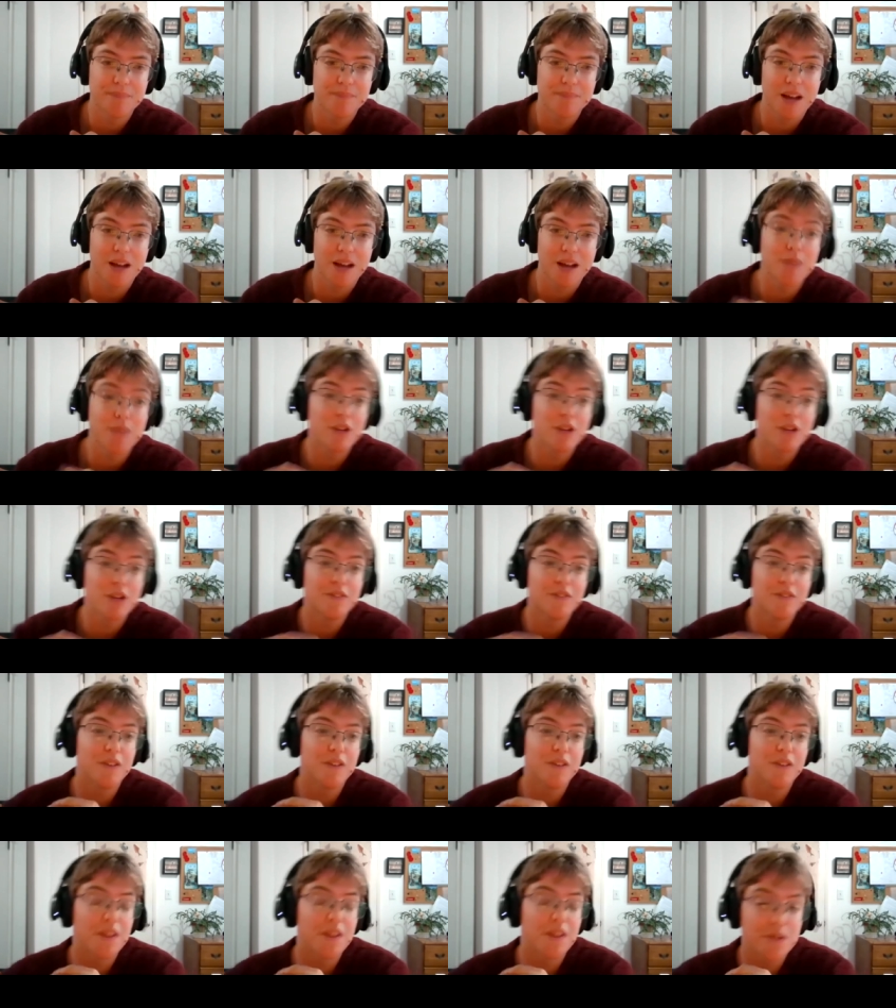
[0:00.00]
I'm
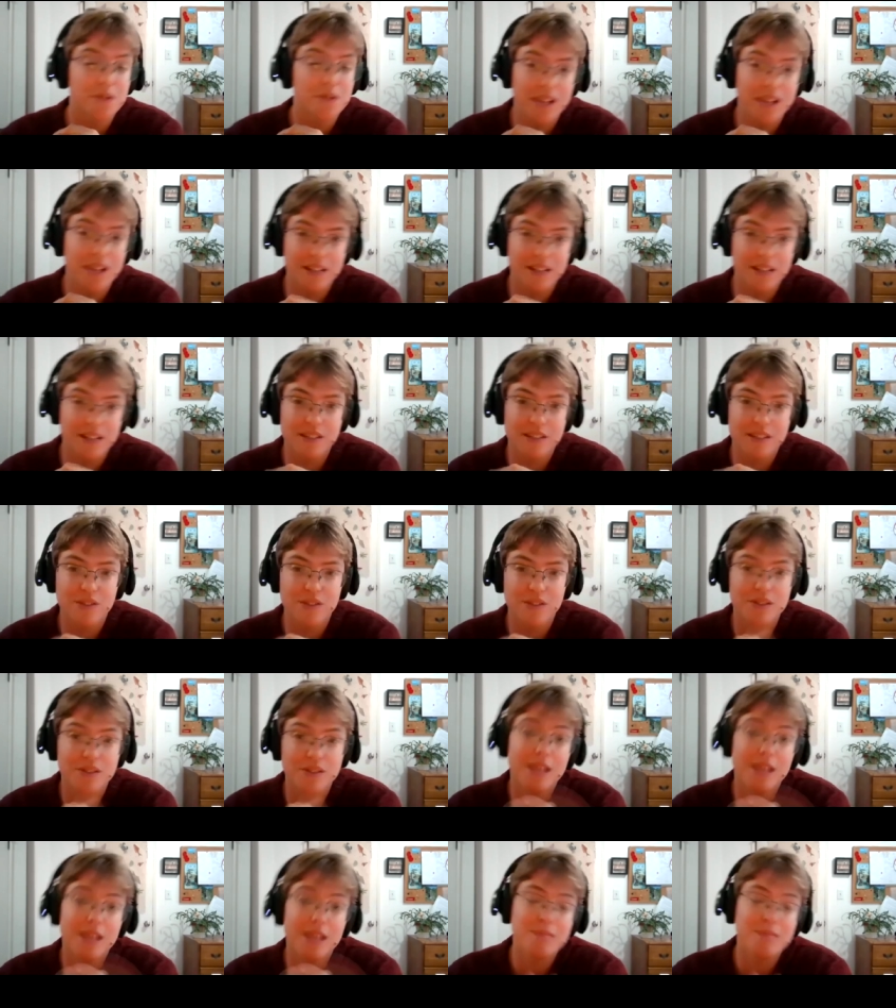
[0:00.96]
grateful that those
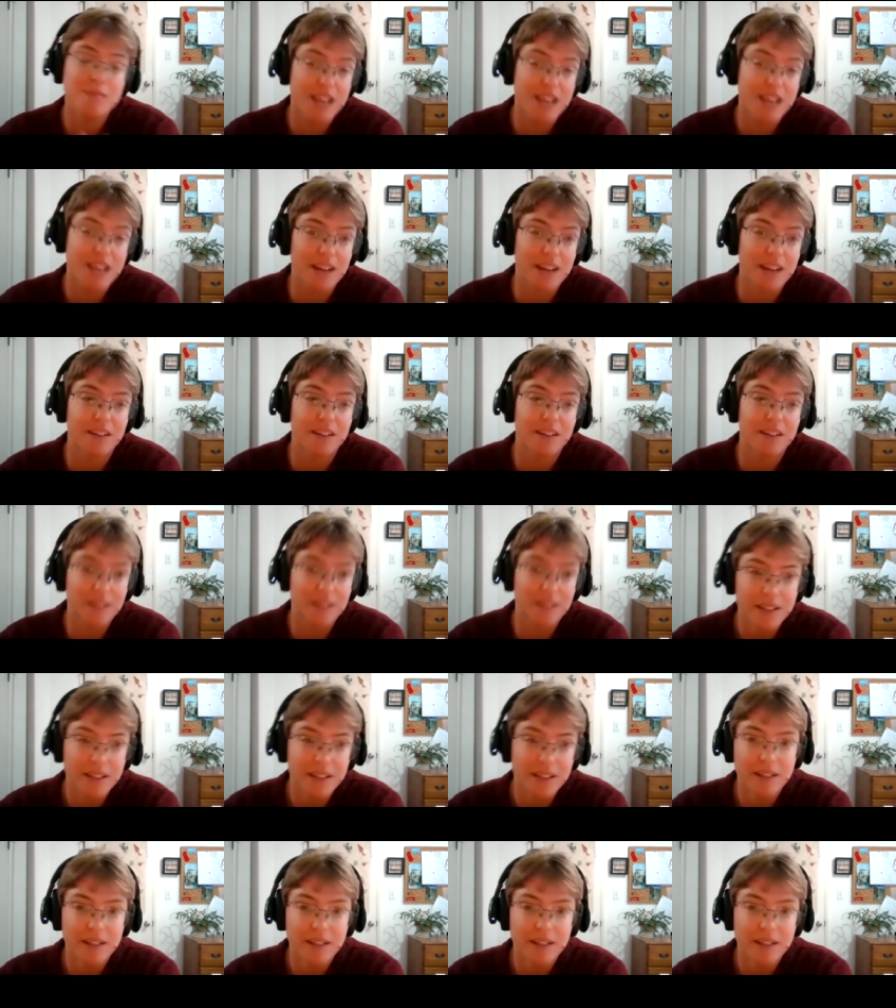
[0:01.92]
ancestors came to Canada.